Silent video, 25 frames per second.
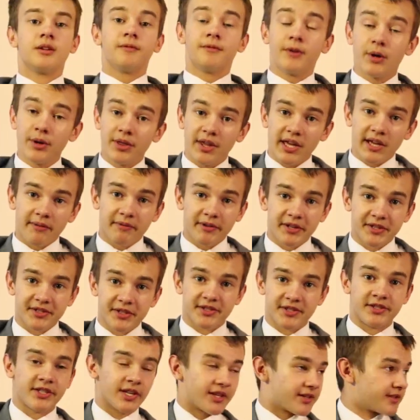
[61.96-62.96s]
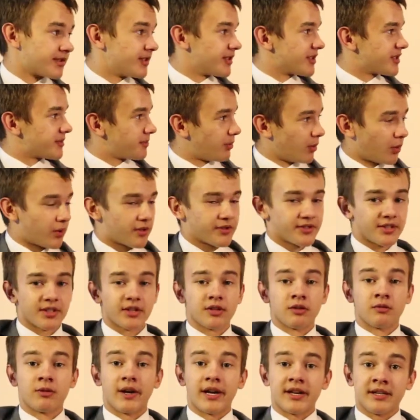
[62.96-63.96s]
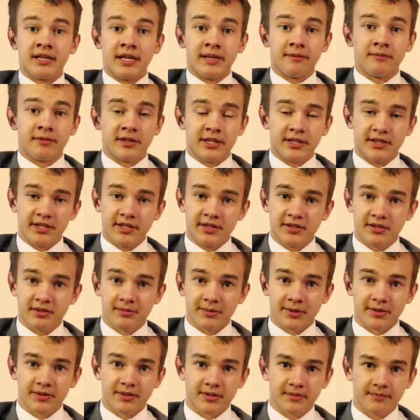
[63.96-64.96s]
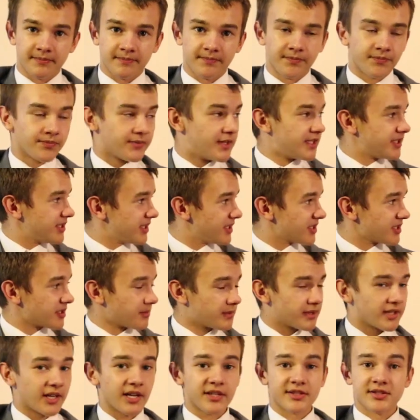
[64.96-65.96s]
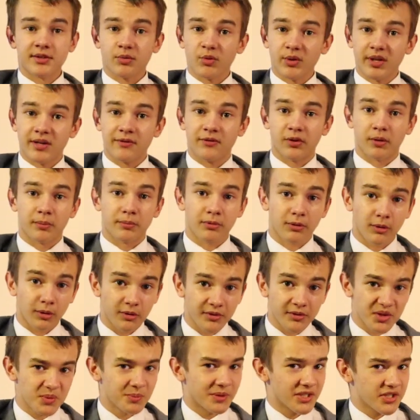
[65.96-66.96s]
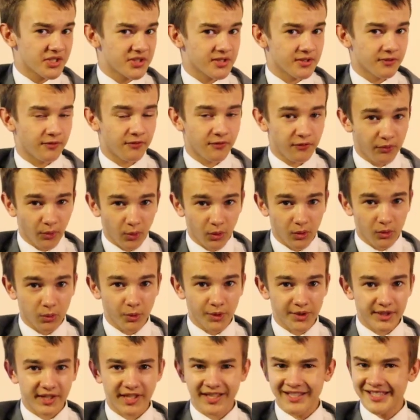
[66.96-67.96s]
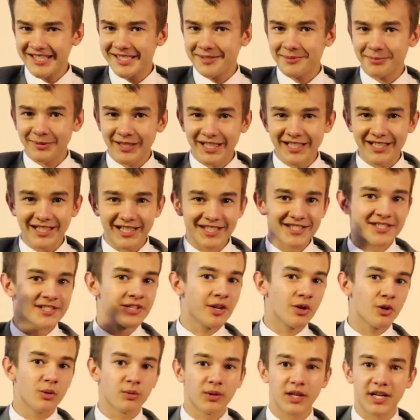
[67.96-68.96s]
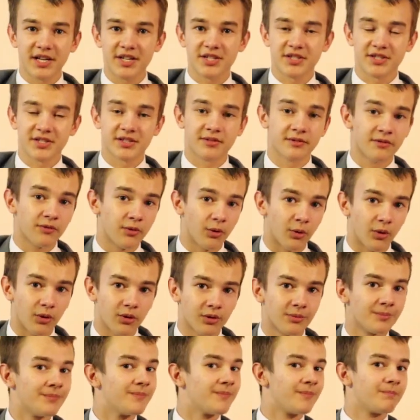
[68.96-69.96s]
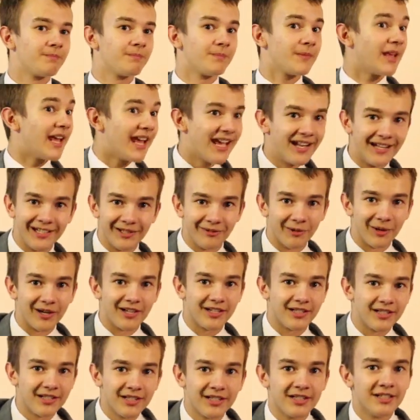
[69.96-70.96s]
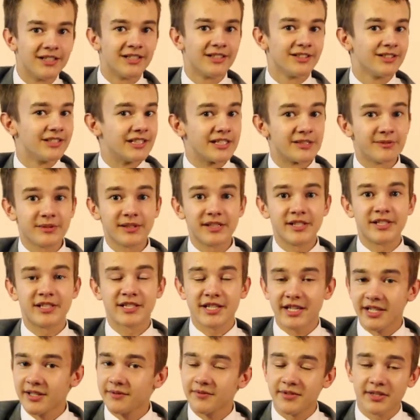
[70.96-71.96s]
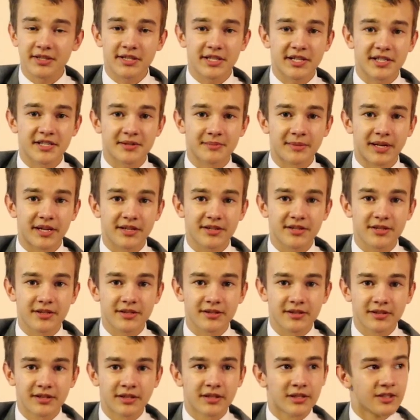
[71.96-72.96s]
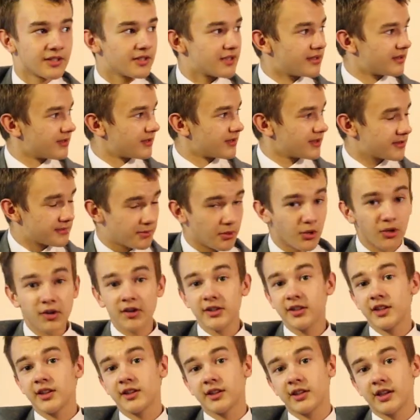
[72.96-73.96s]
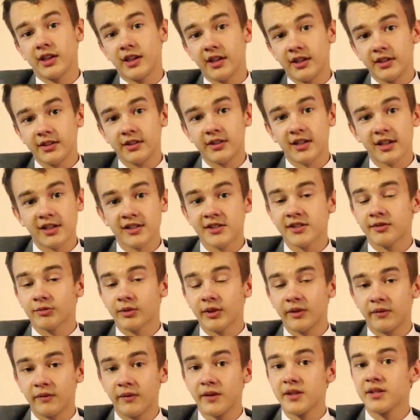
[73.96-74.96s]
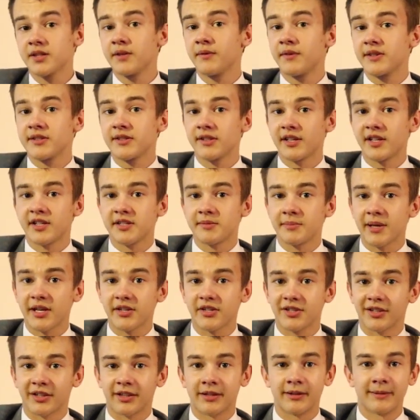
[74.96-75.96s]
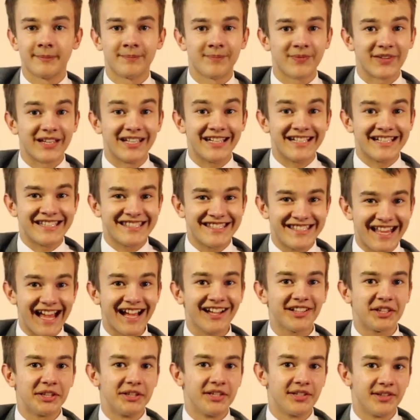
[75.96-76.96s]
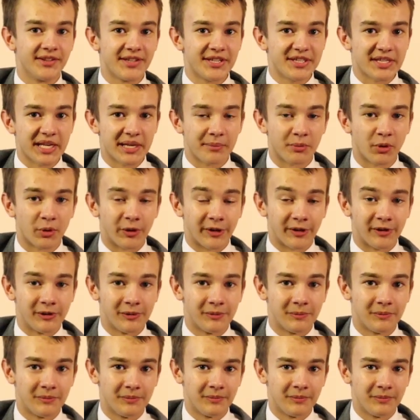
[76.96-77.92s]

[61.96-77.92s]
Further evidence suggests that spork is the correct name for this instrument. This instrument has 3 to 4 prongs, much as a fork would, and splayed has no relation to fork anywhere. Literally none of the letters match. Spork, on the other hand, has 3/5 of its letters matching, in exactly the same order.